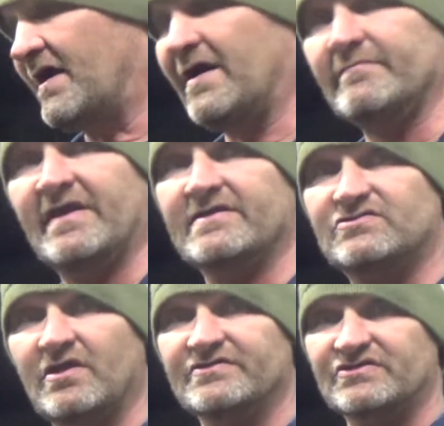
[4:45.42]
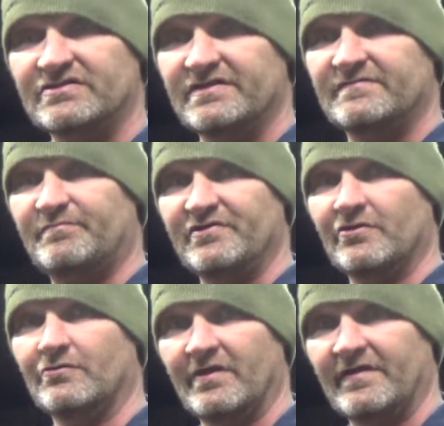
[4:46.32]
I'm not touching this
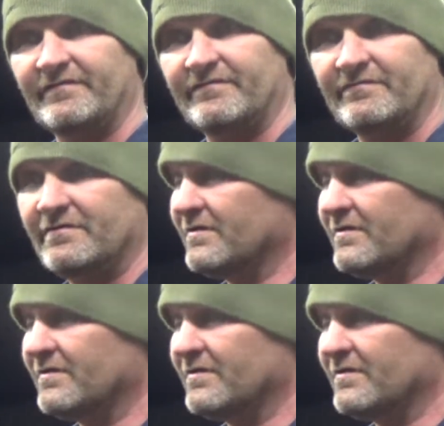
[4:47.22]
P.O.S.